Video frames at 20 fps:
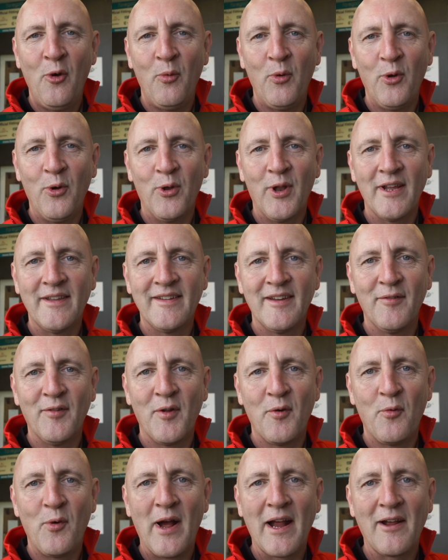We all like to give it
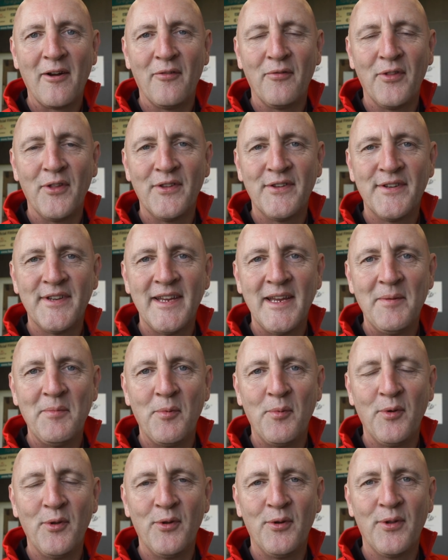a whack off the tee,
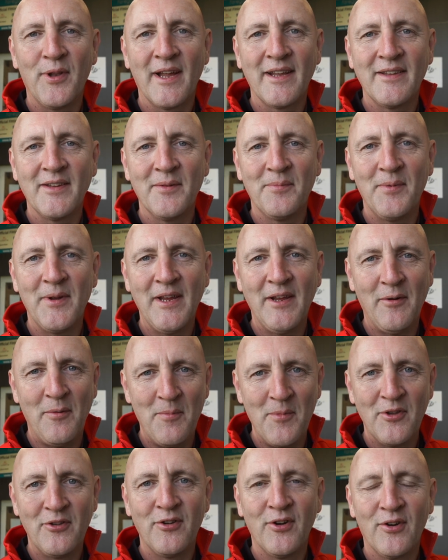but we'd all like to be, or
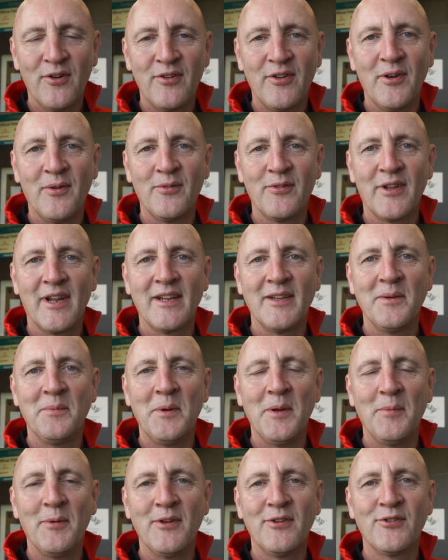majority of us like to
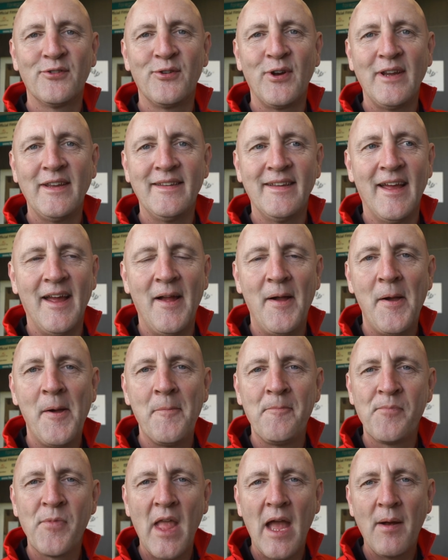be a bit straighter.
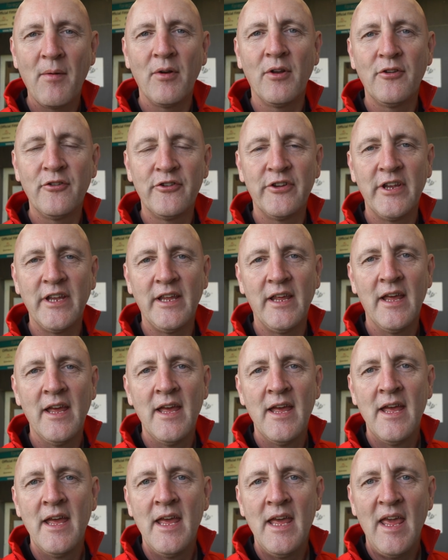I'm going to see
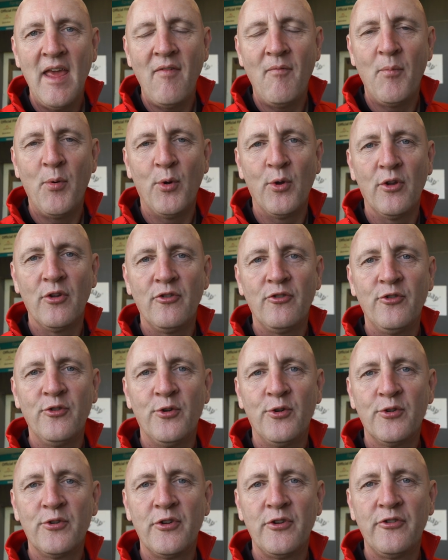if putting a
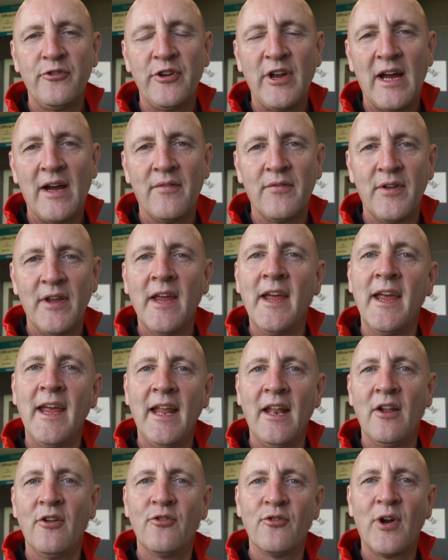shorter shaft
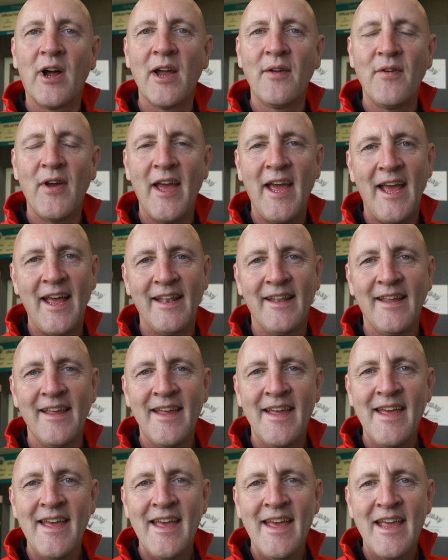in a driver head
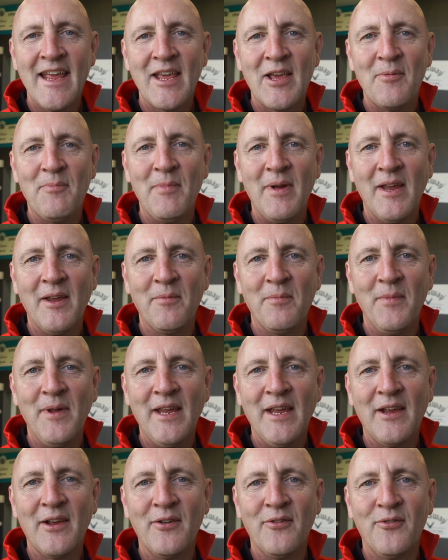can make
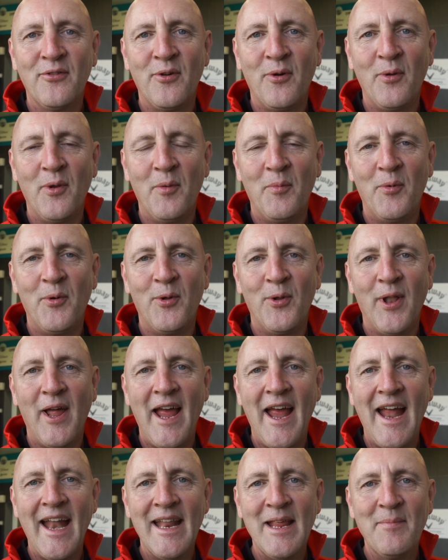me control the ball
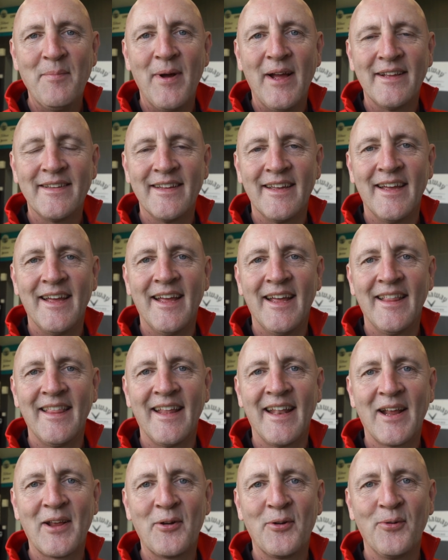any better
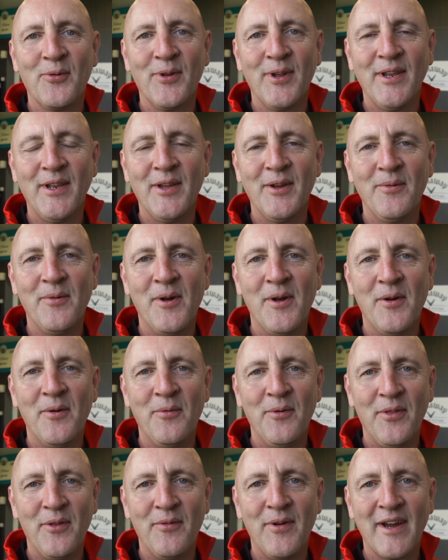than I currently do
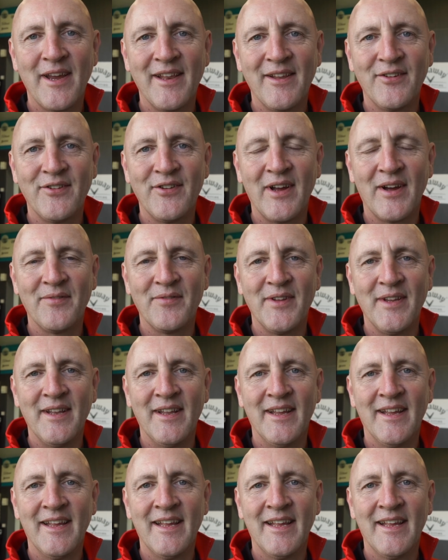with the regular shafting.